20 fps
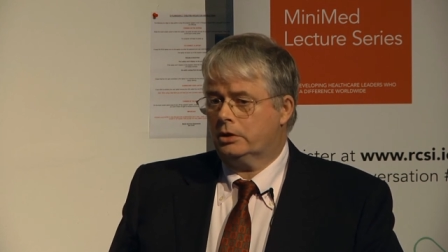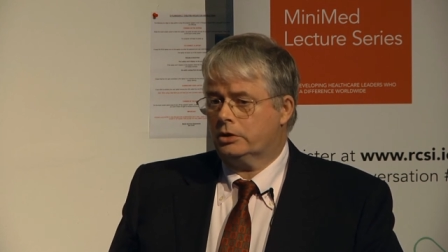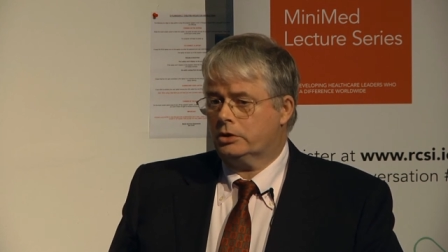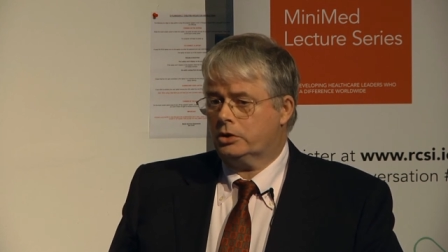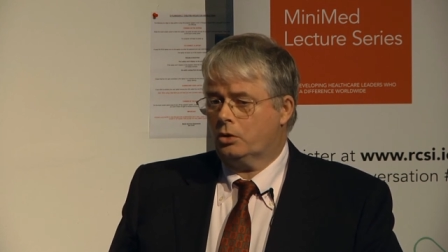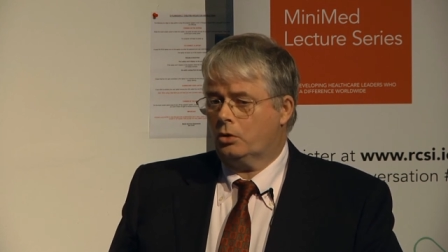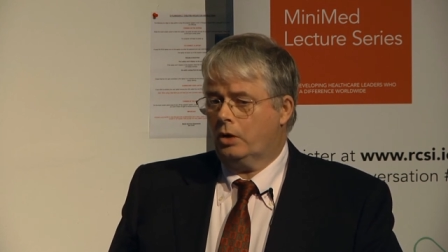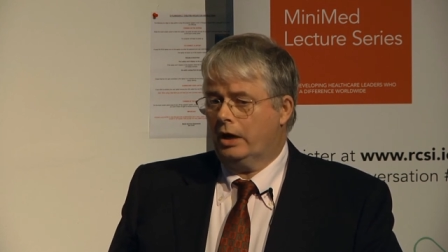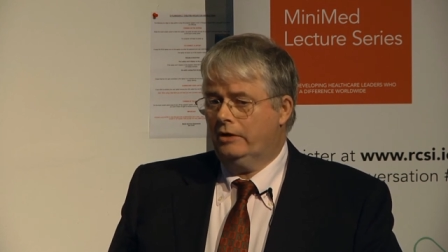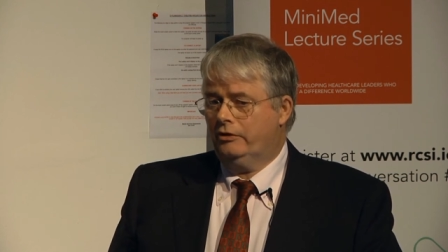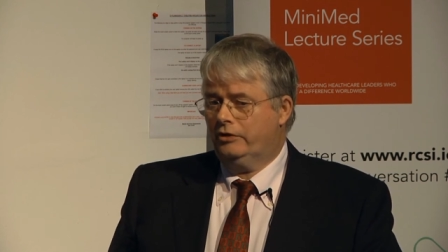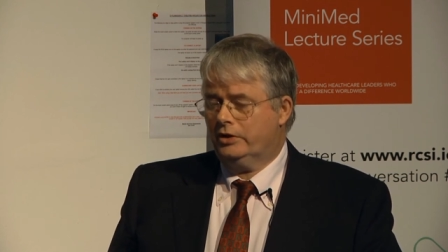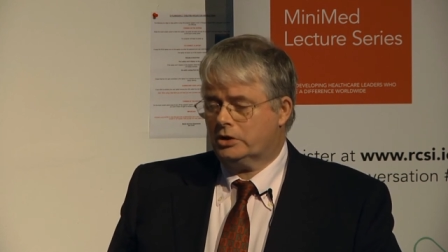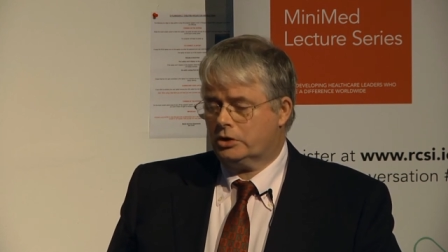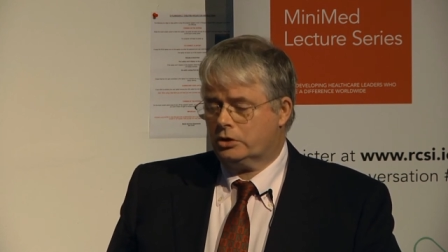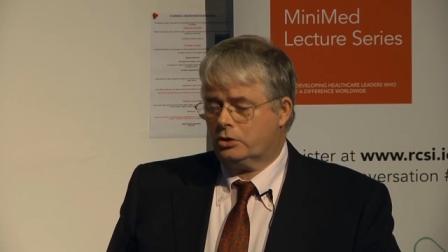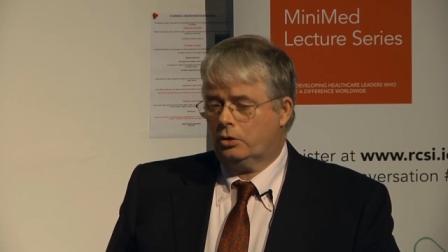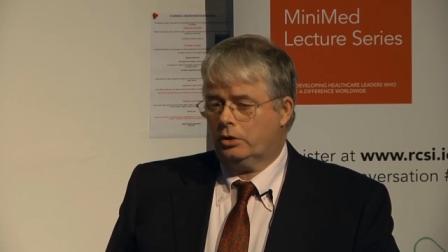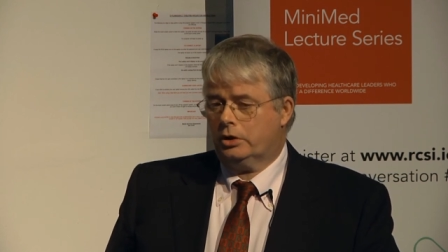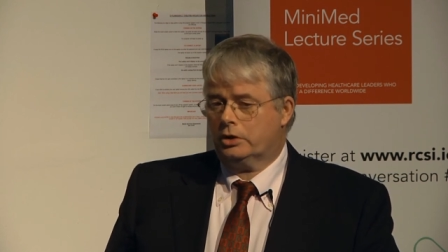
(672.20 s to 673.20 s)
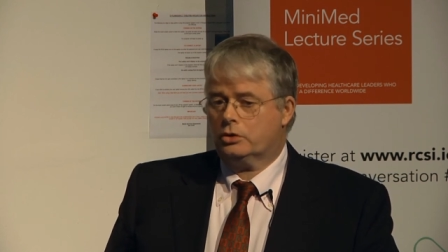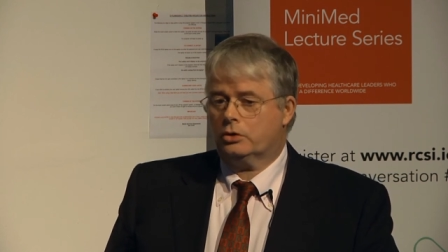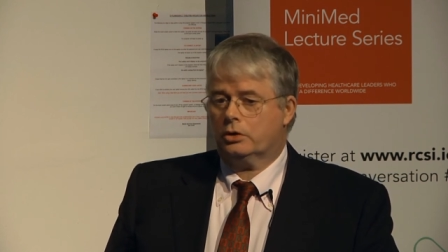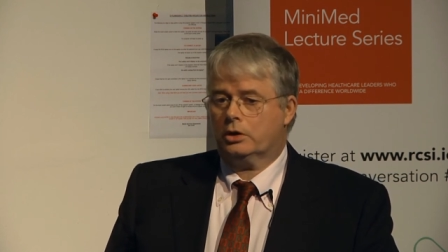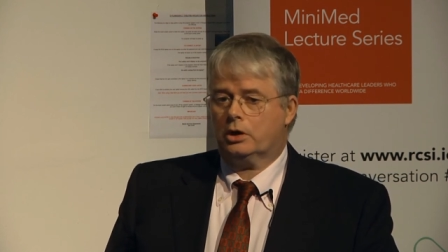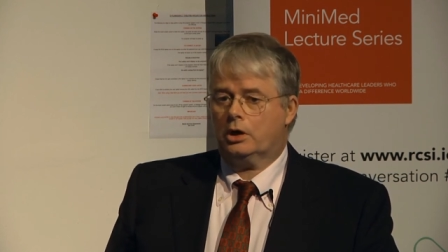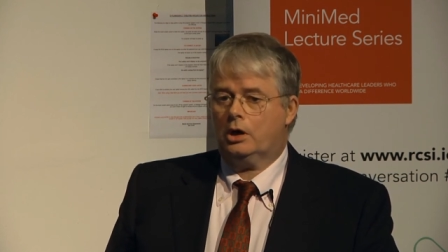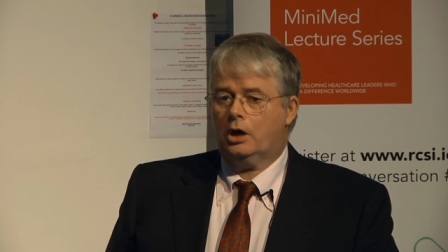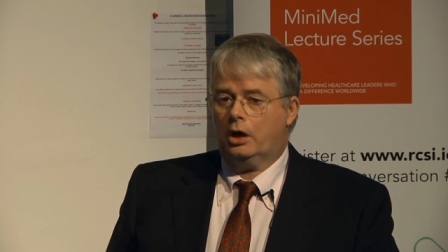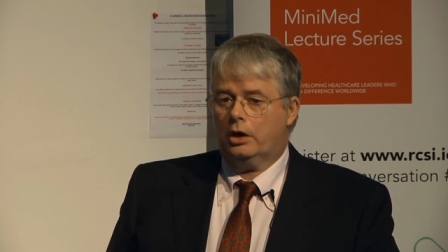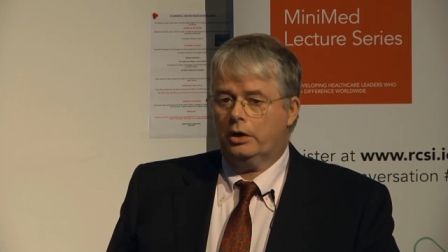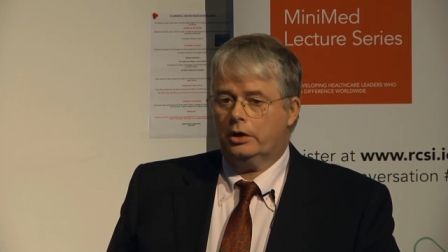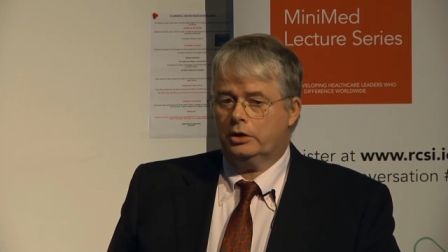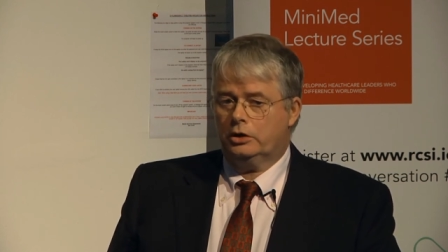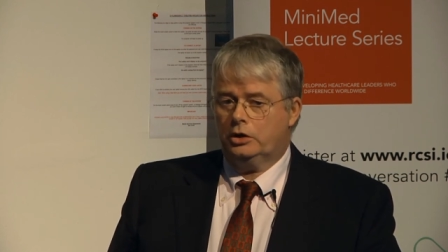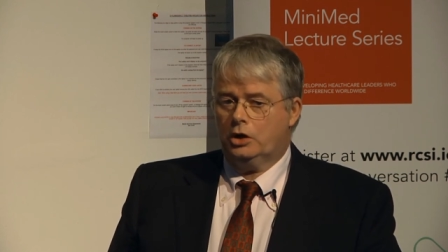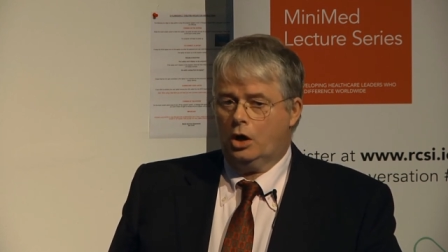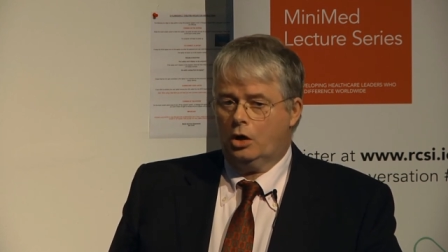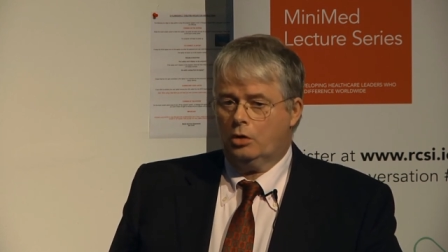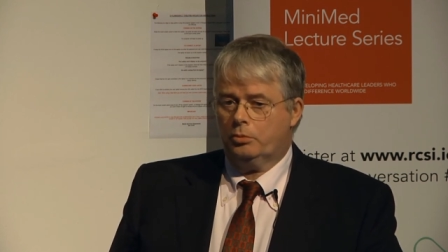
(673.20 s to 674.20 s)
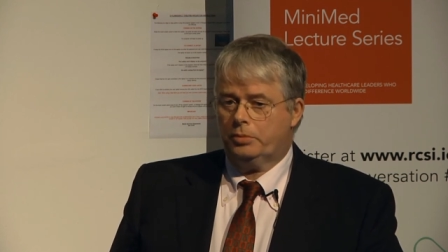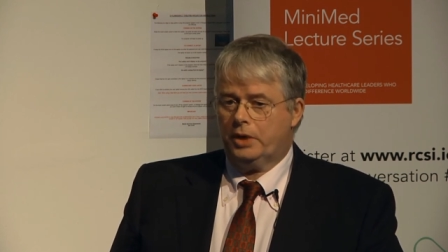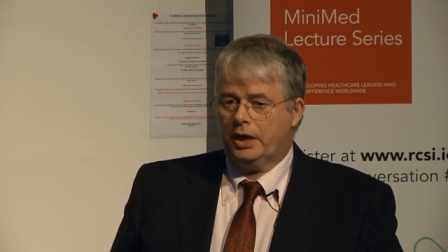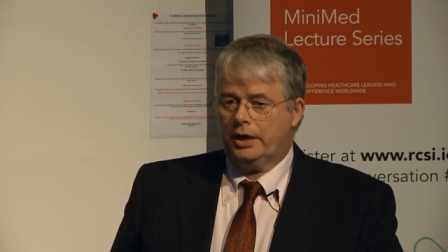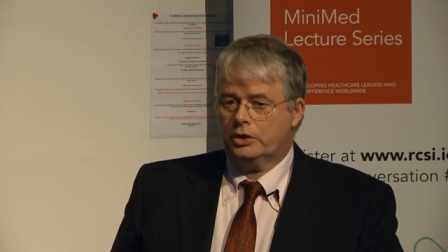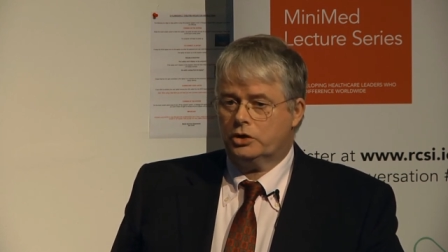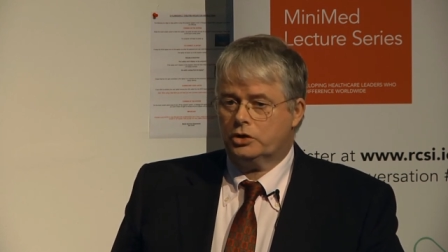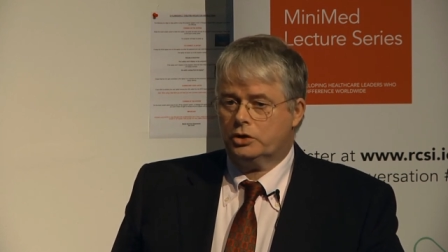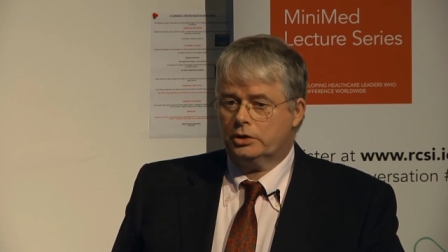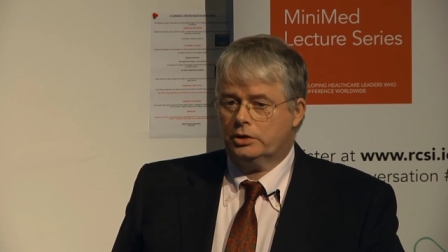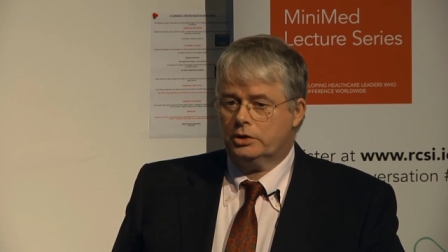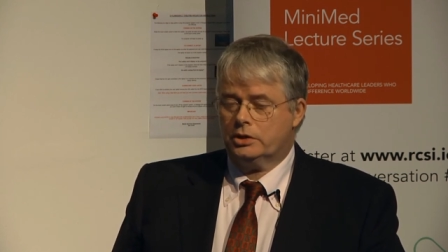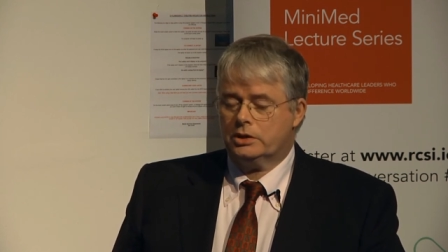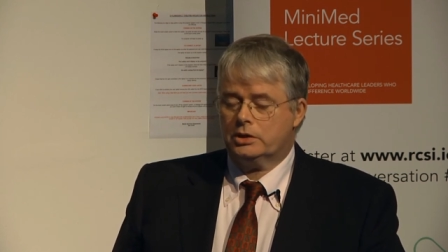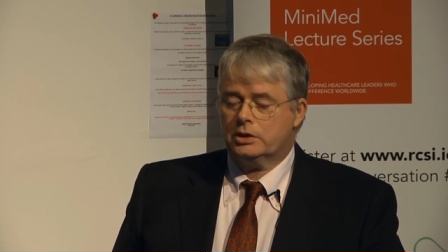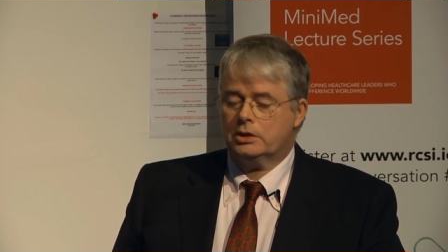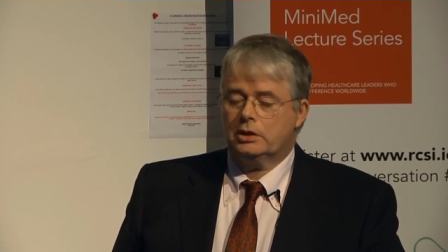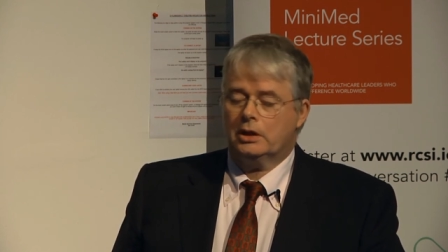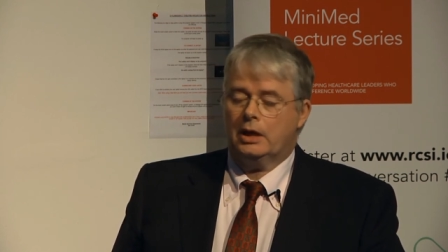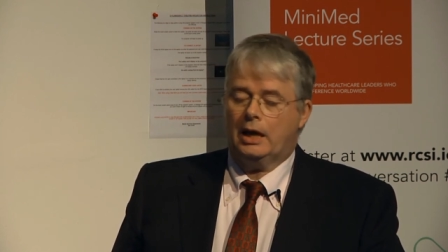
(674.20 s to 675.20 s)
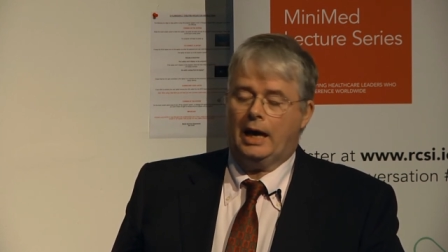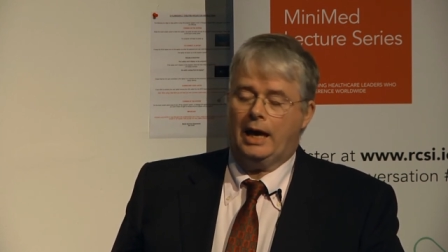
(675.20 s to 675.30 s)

So if it's going to occur in young patients